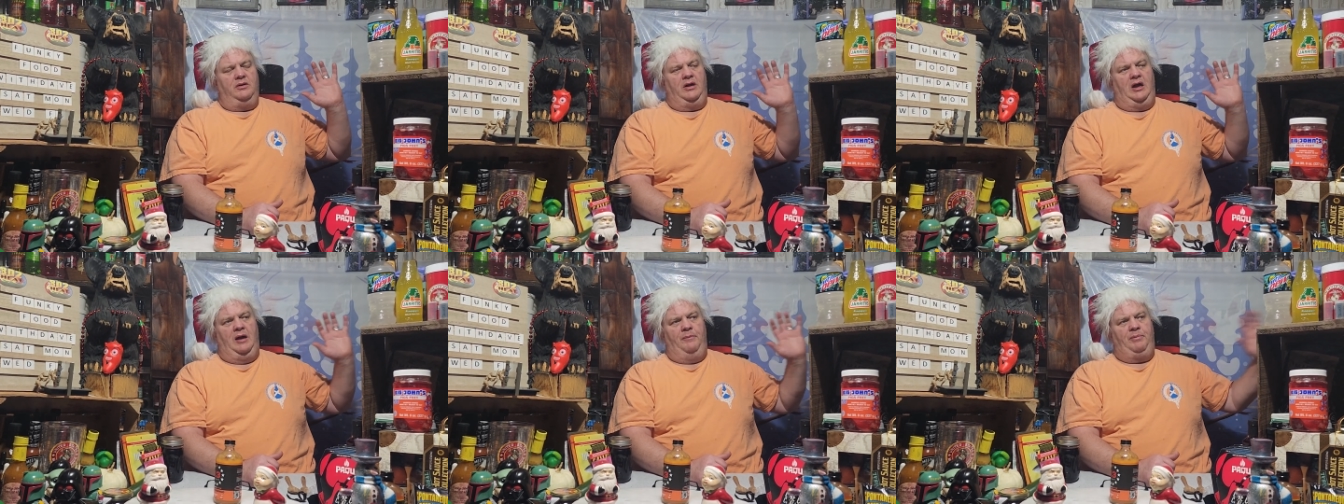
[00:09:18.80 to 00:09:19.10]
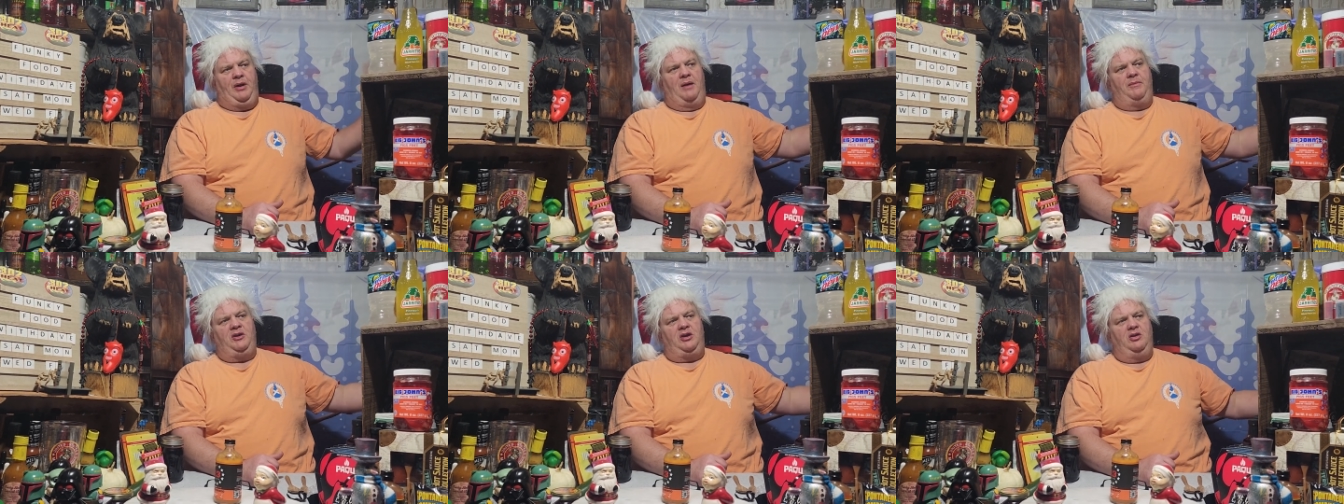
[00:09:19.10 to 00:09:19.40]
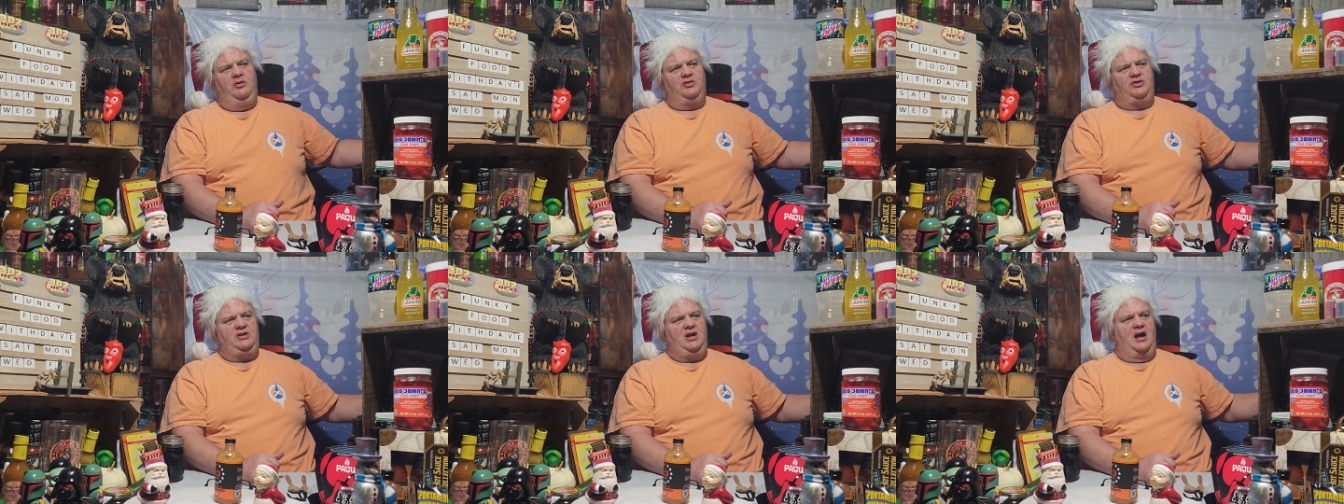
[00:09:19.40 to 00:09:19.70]
uh,
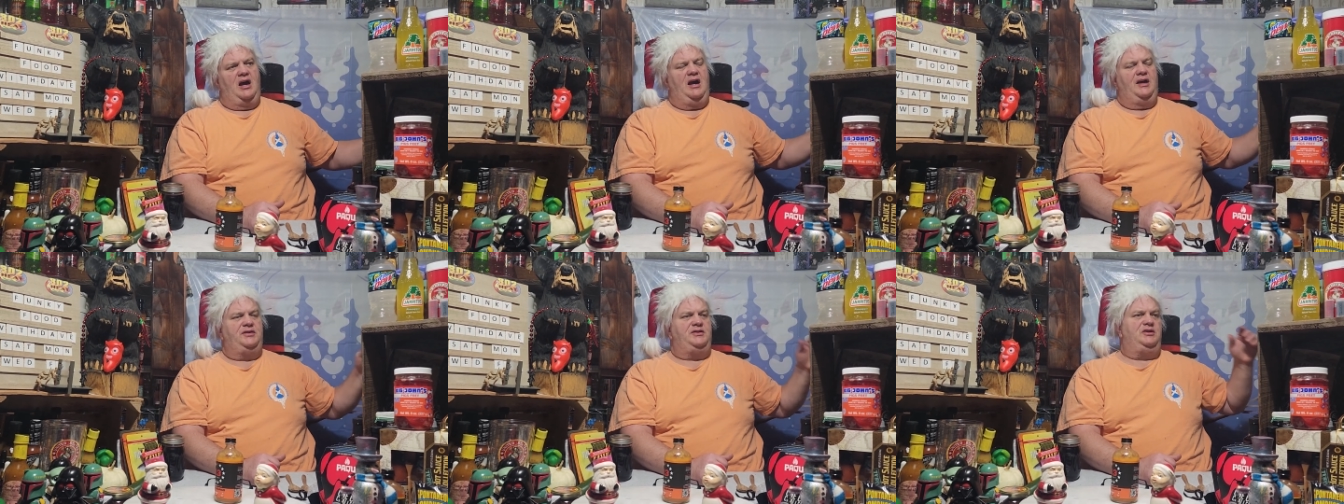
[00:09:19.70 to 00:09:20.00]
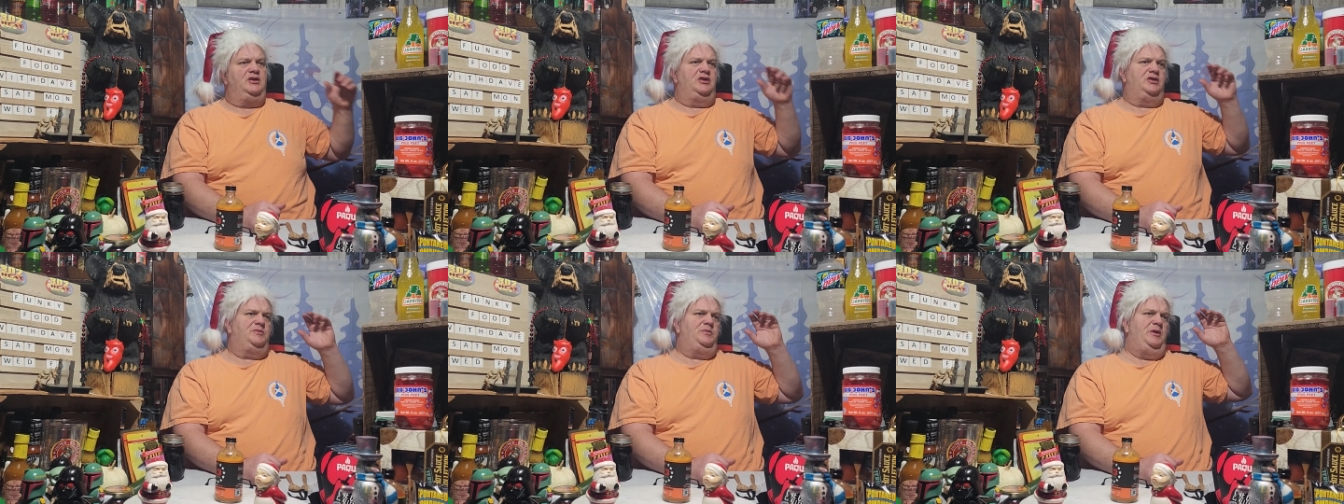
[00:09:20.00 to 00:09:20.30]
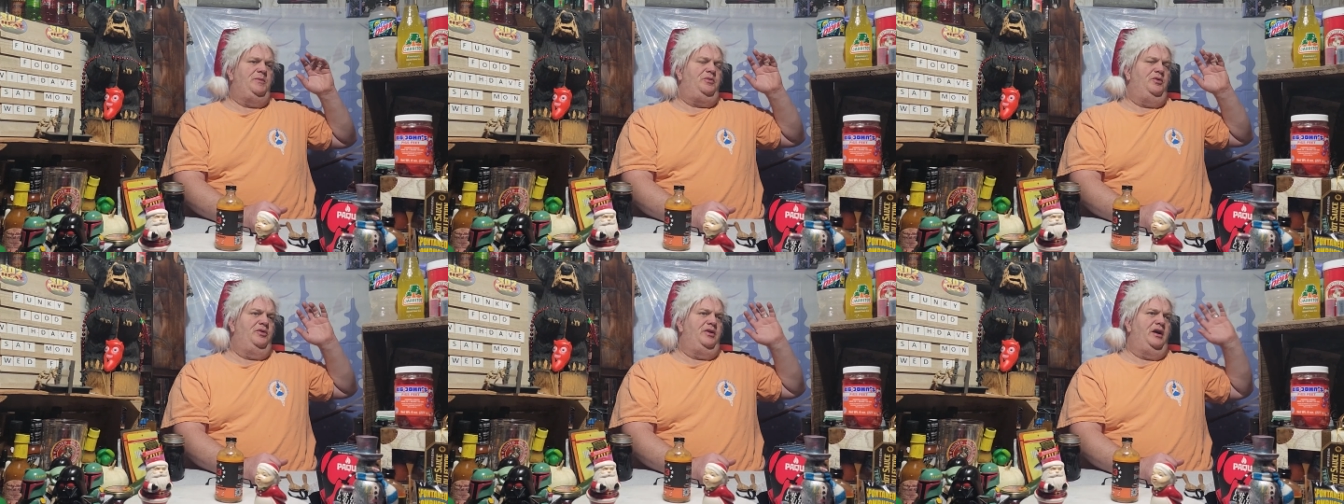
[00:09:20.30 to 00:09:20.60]
barbecue sauce. There's
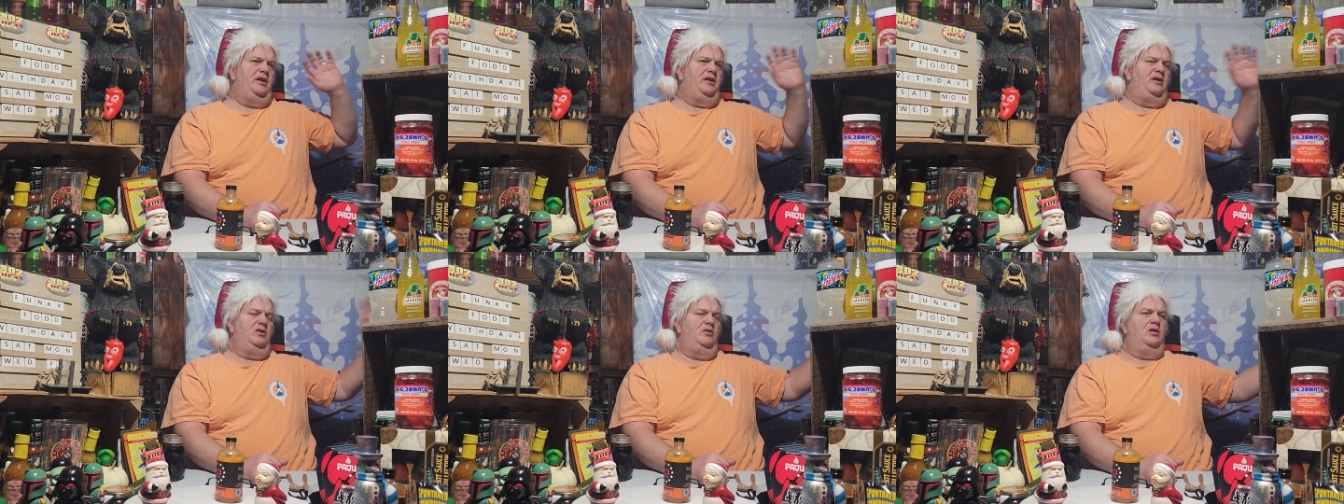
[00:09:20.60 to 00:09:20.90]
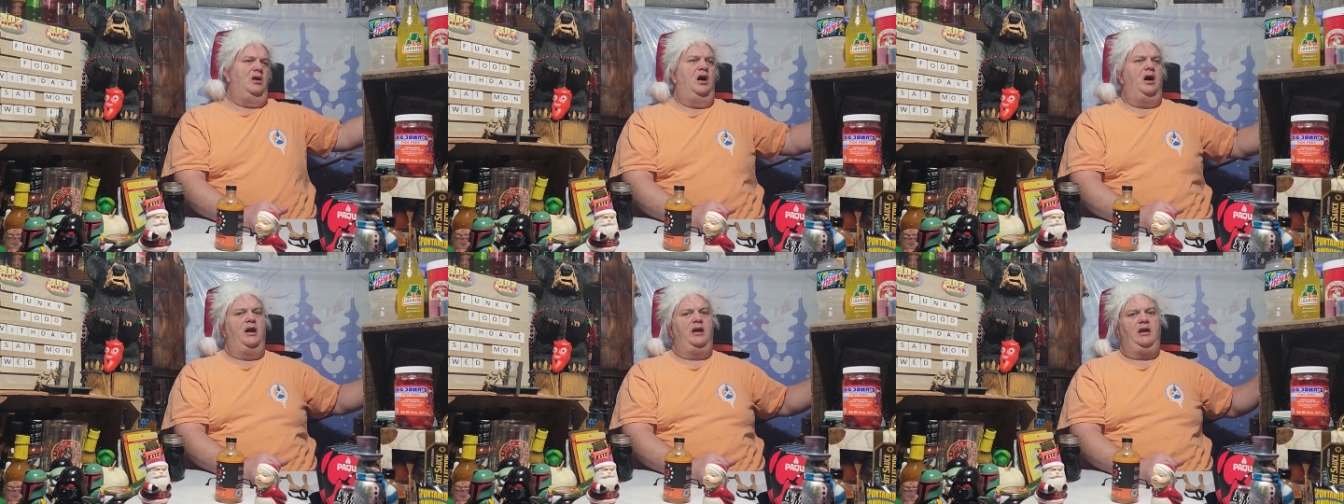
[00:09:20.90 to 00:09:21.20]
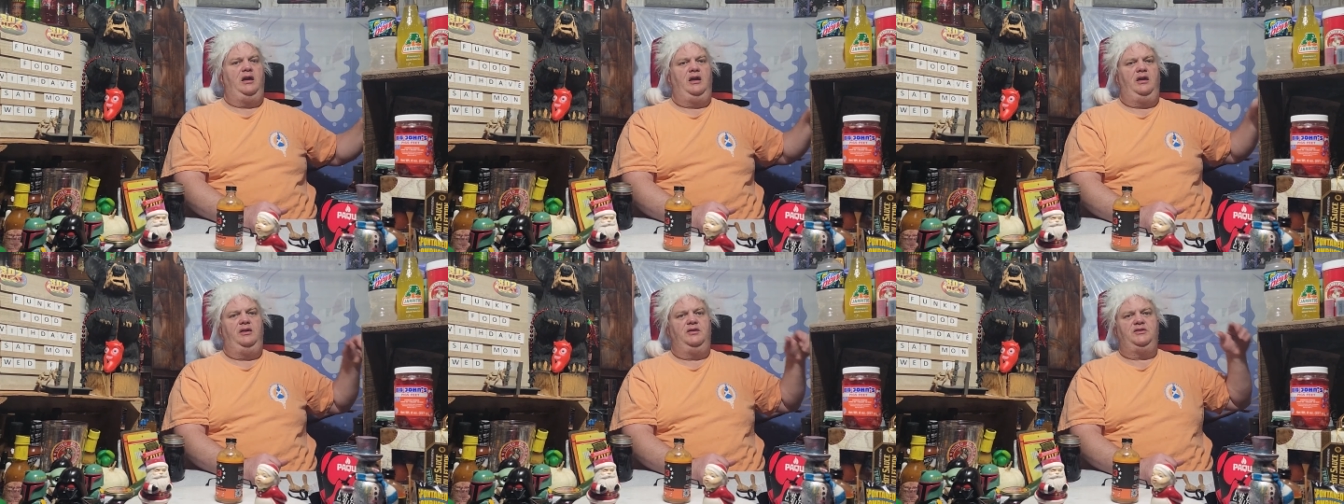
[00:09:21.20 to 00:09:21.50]
people that do
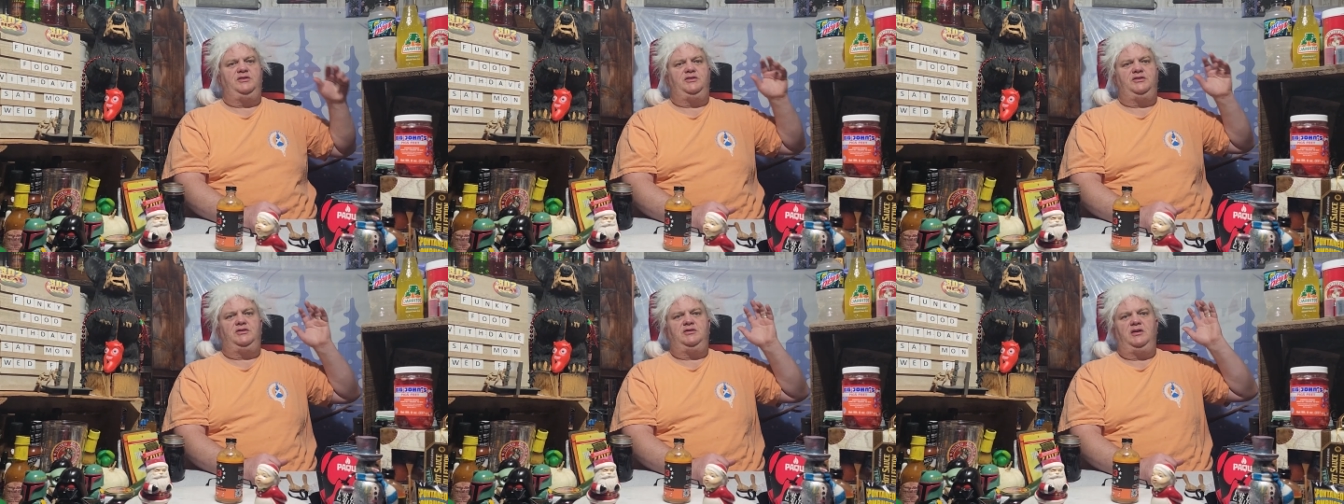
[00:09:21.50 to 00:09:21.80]
honeys